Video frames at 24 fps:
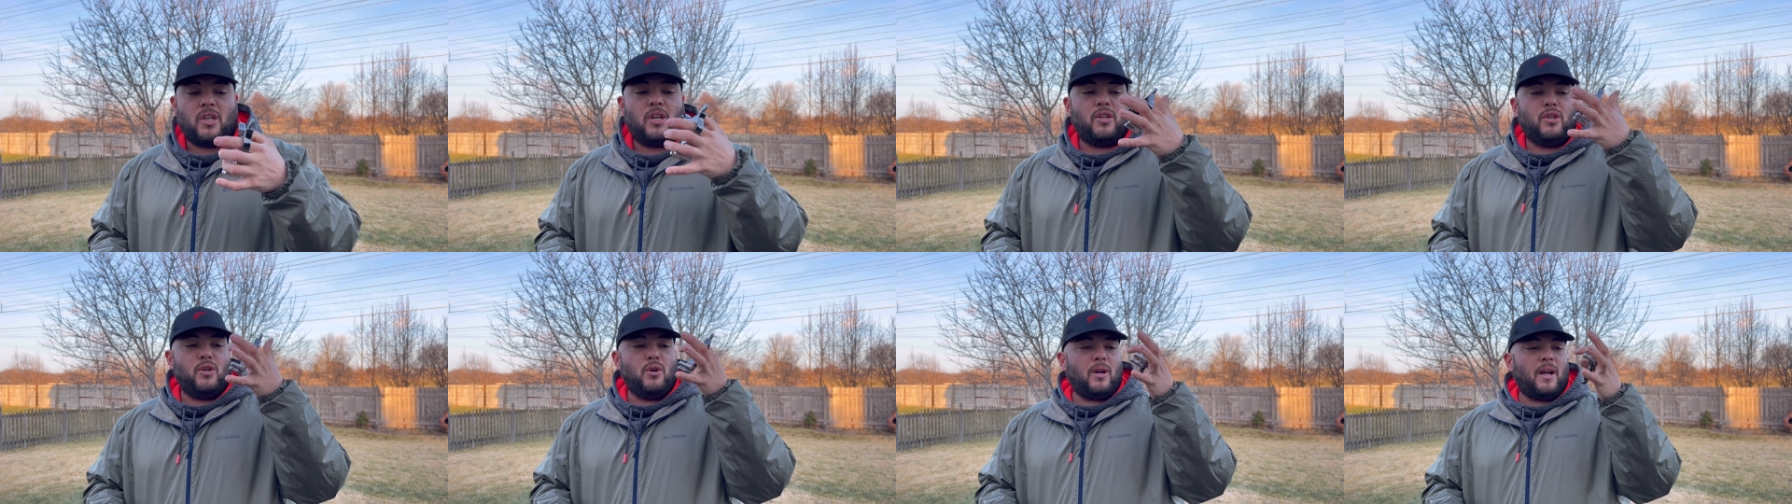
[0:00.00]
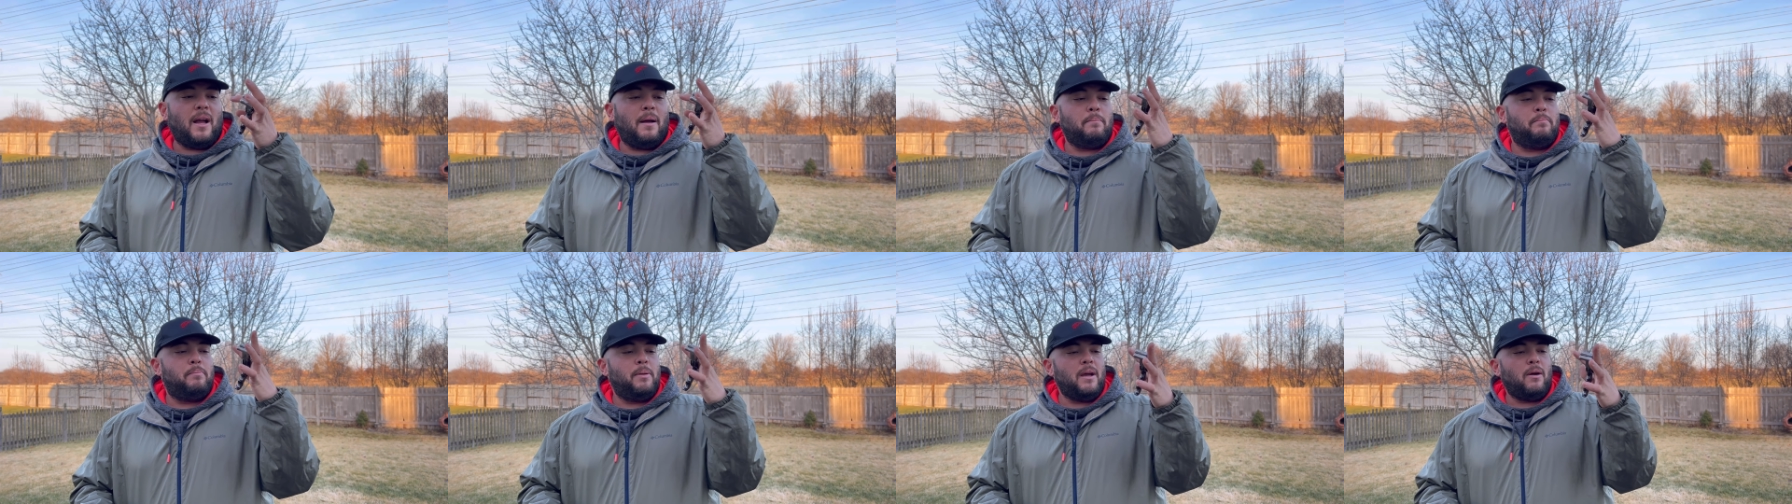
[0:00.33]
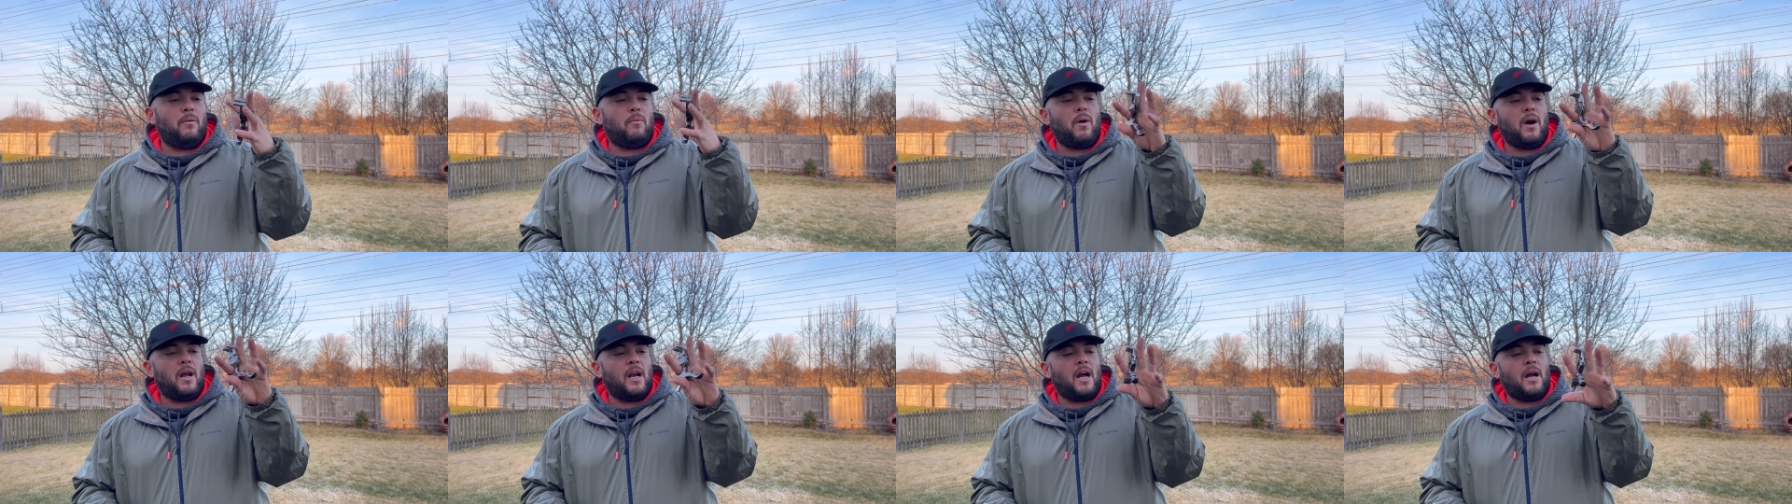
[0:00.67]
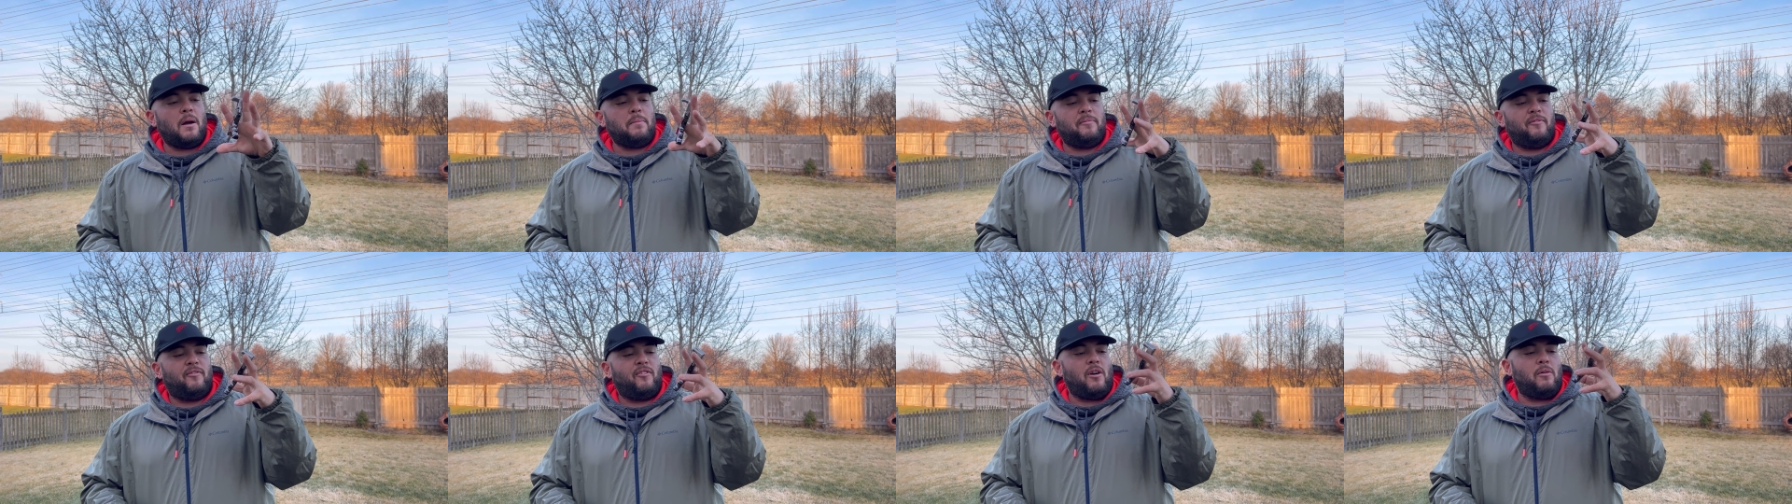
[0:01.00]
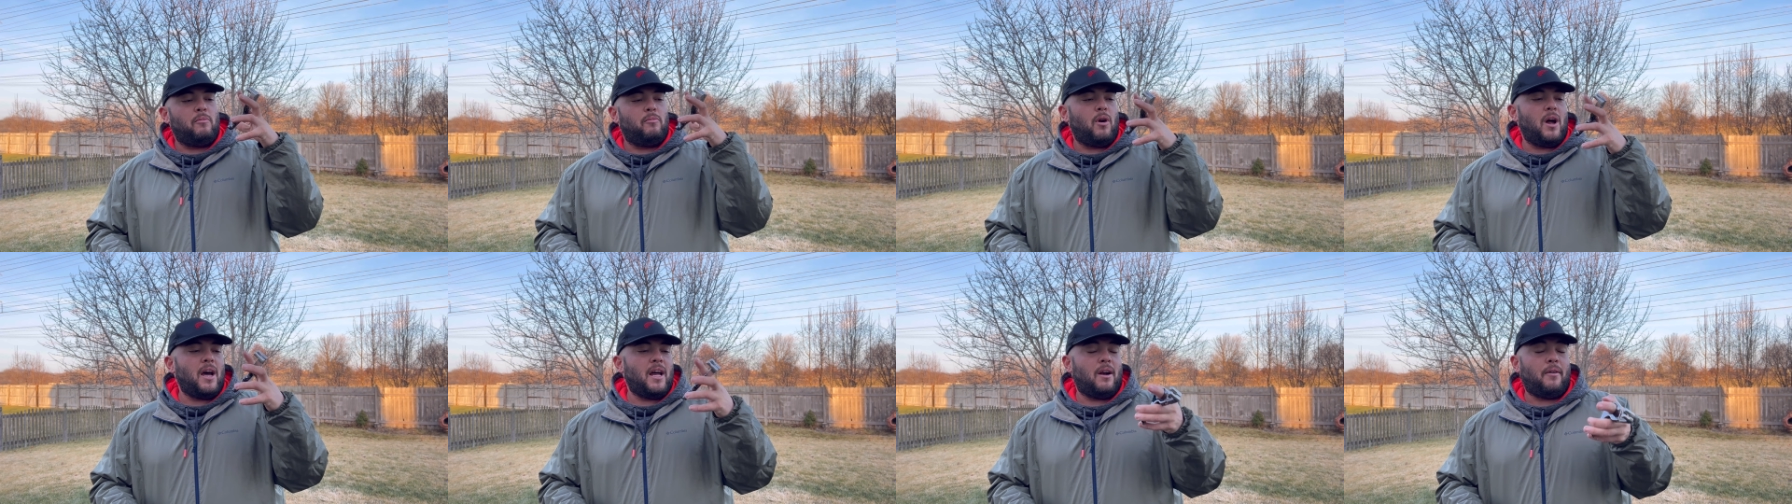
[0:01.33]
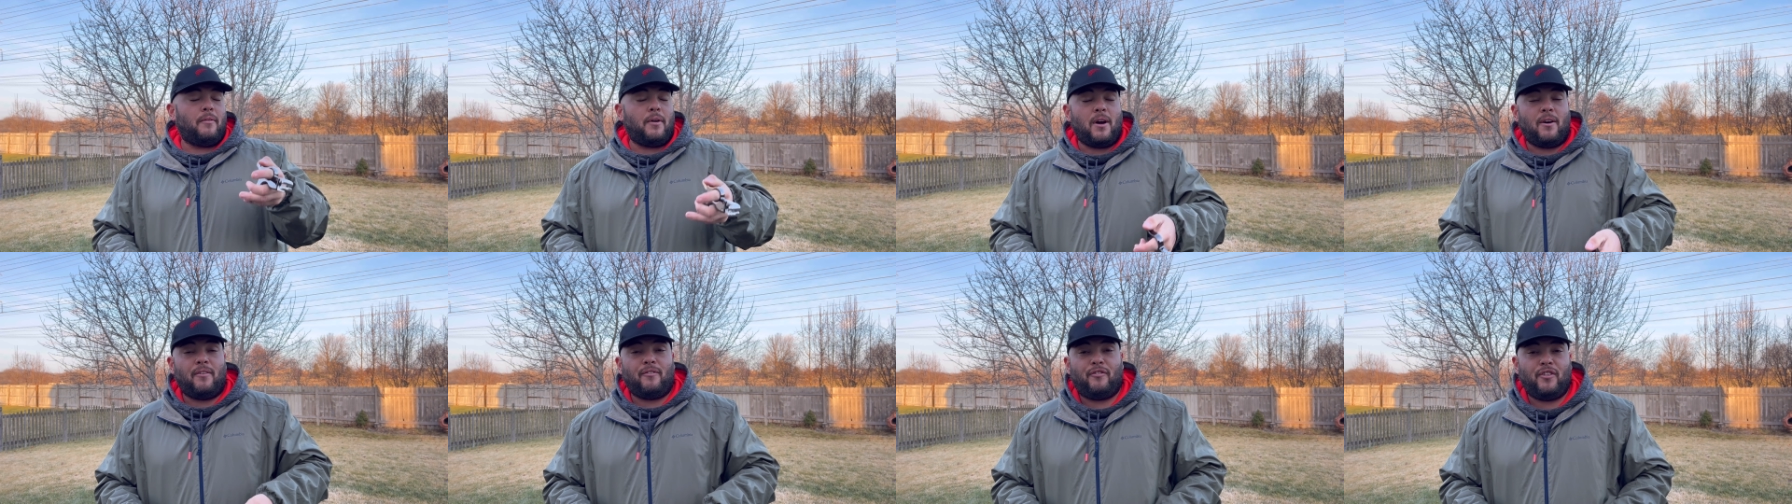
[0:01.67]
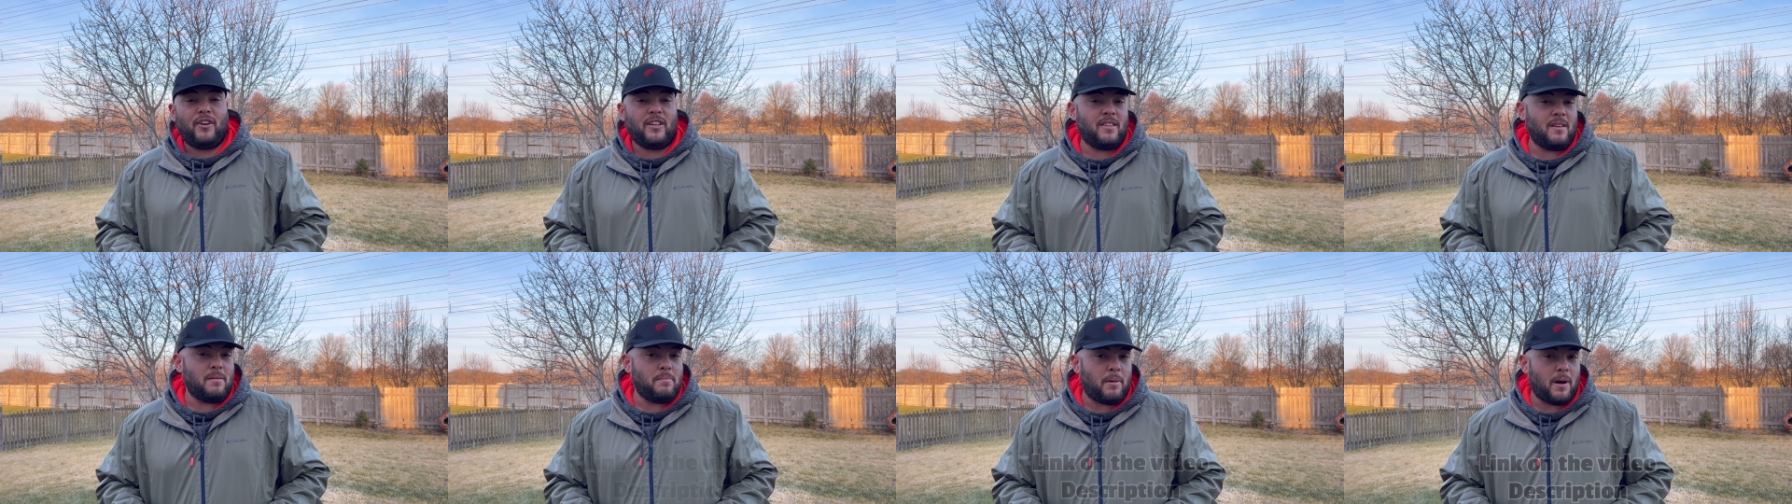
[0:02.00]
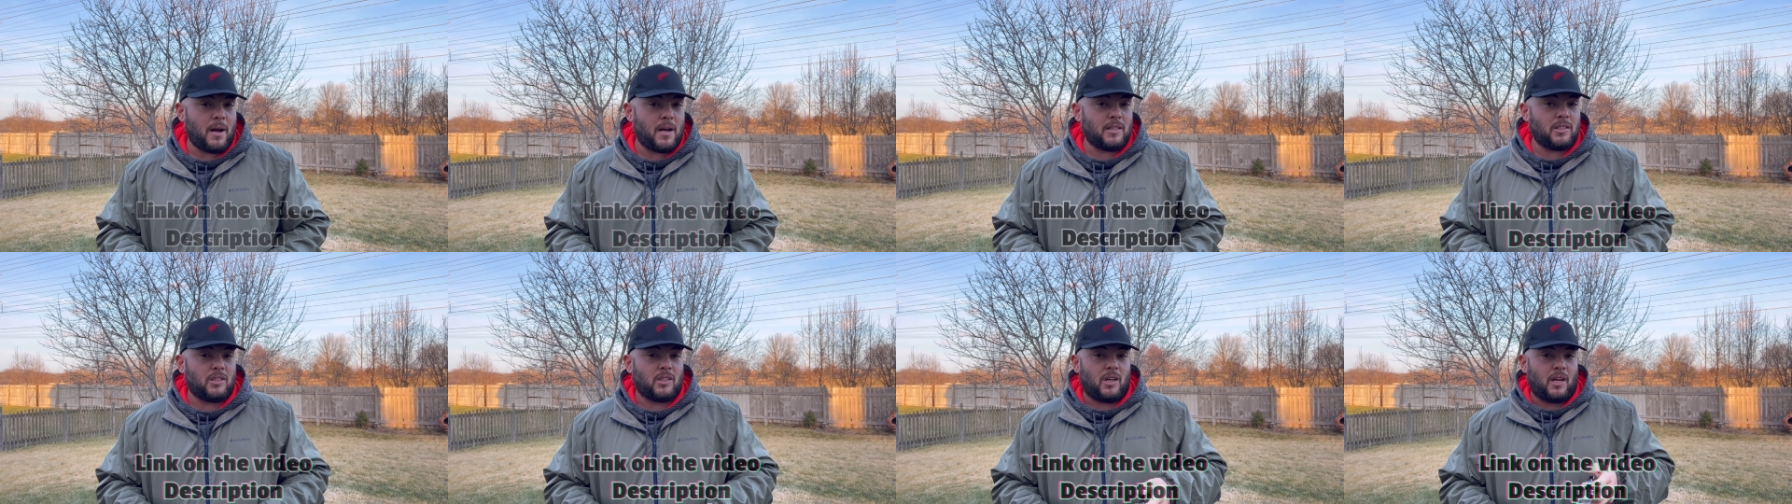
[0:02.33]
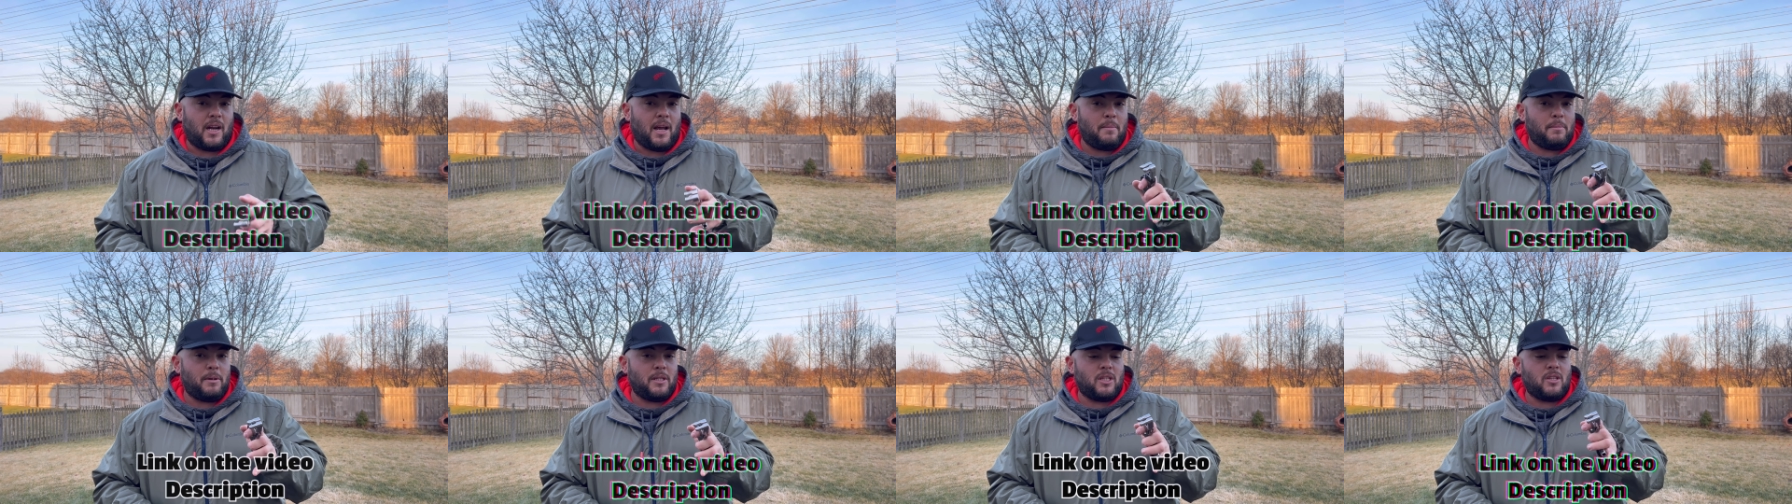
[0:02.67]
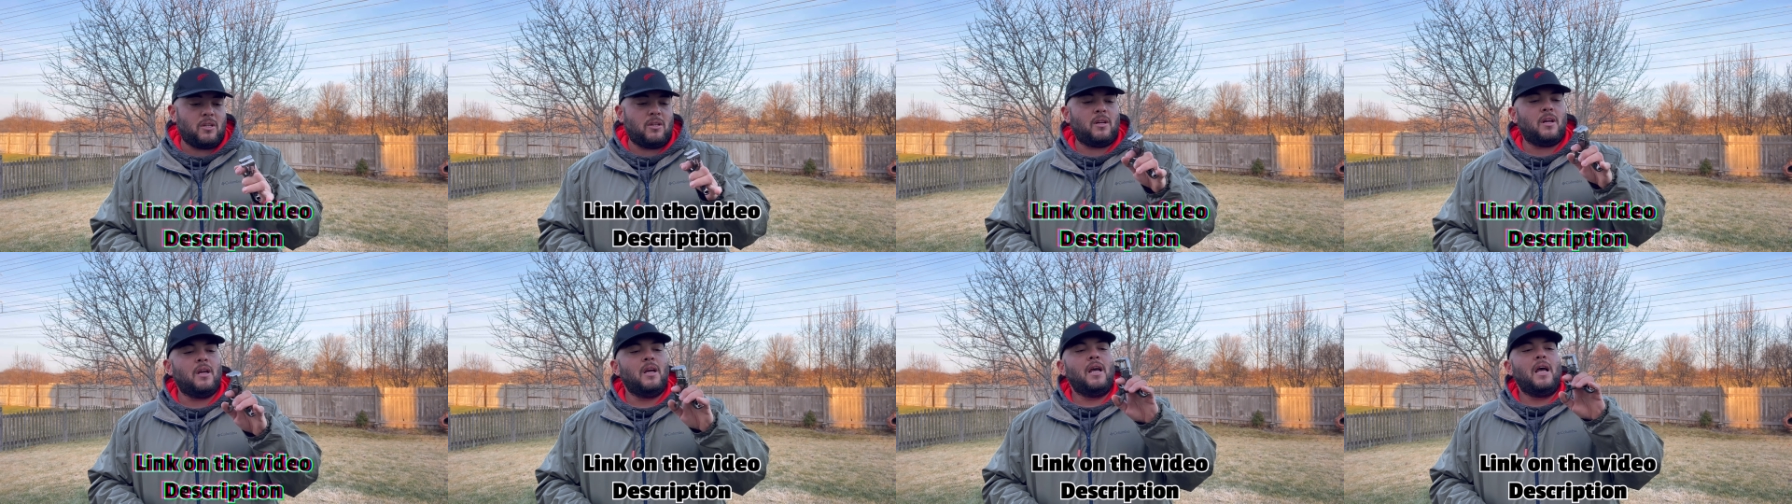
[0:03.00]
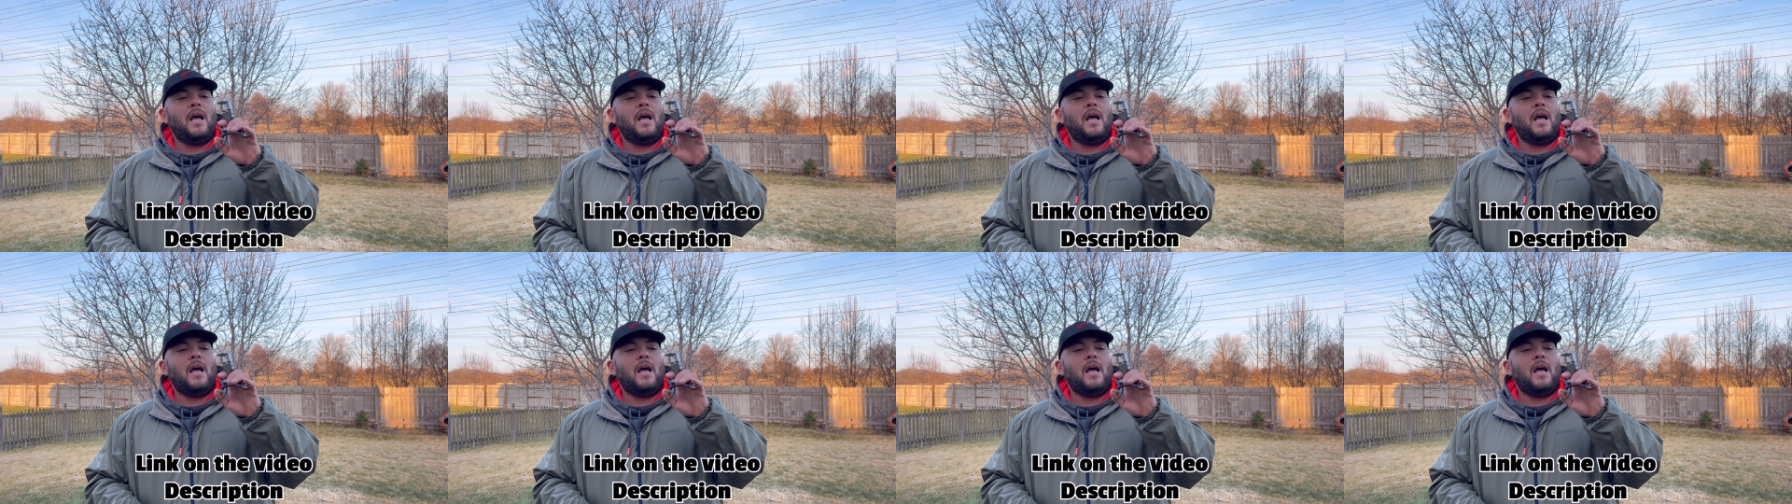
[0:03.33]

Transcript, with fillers: you can pick one up from right around 50 bucks on amazon